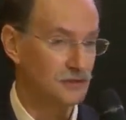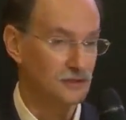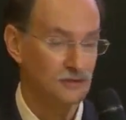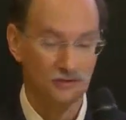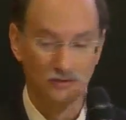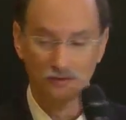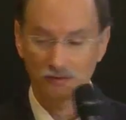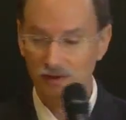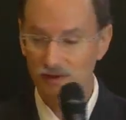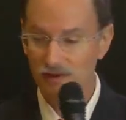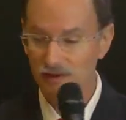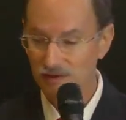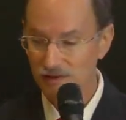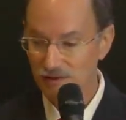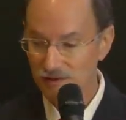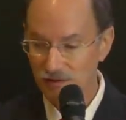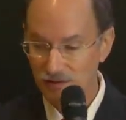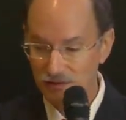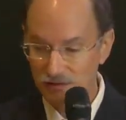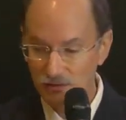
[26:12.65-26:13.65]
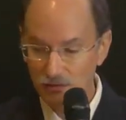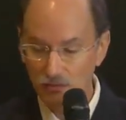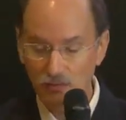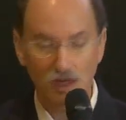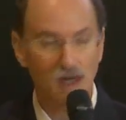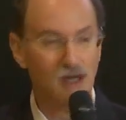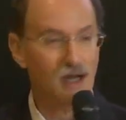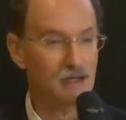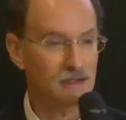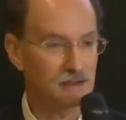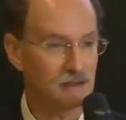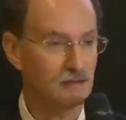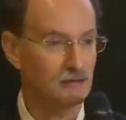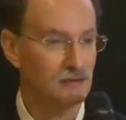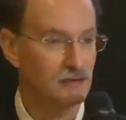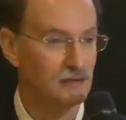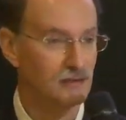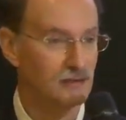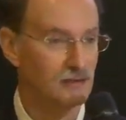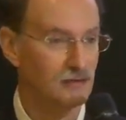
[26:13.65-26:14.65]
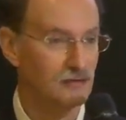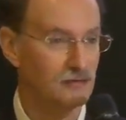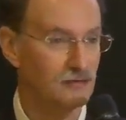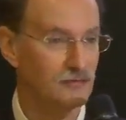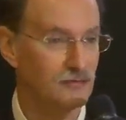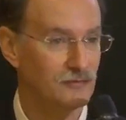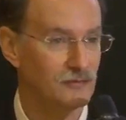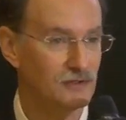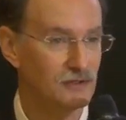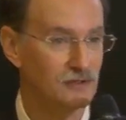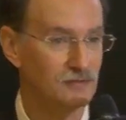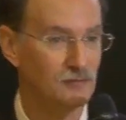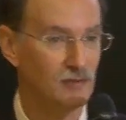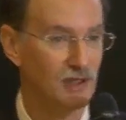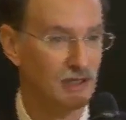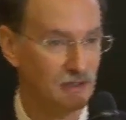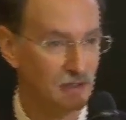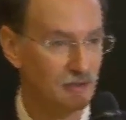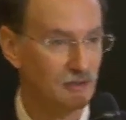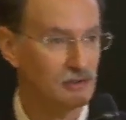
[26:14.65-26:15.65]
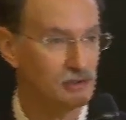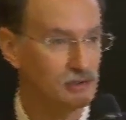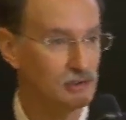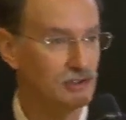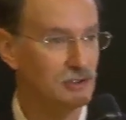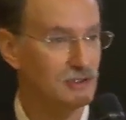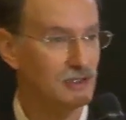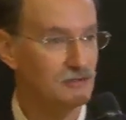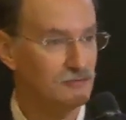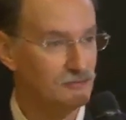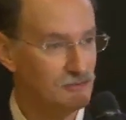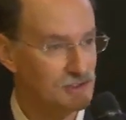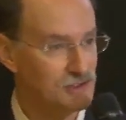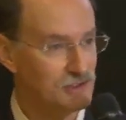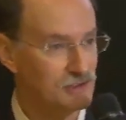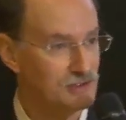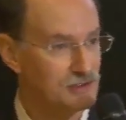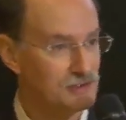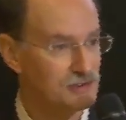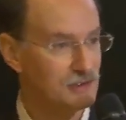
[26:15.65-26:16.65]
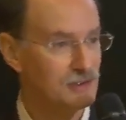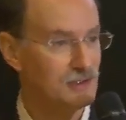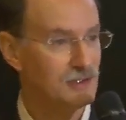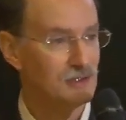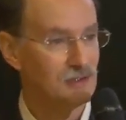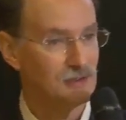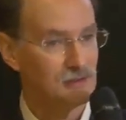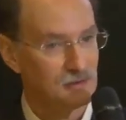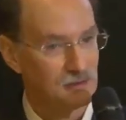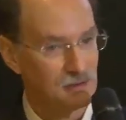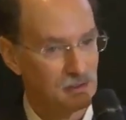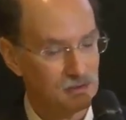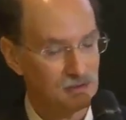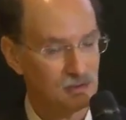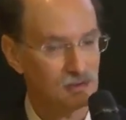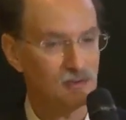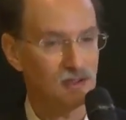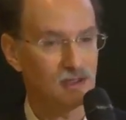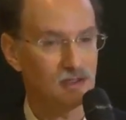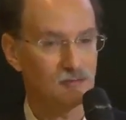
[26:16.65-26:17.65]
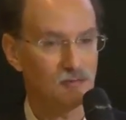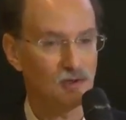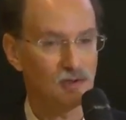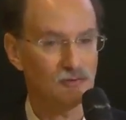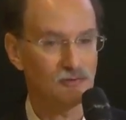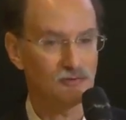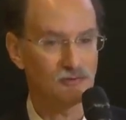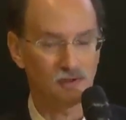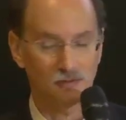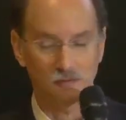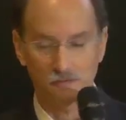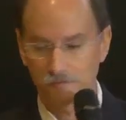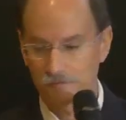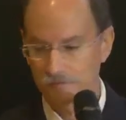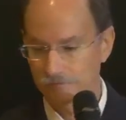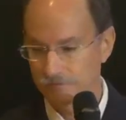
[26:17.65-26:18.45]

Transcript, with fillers: So this is a new hot area of, of biology and physics, integrating both of them.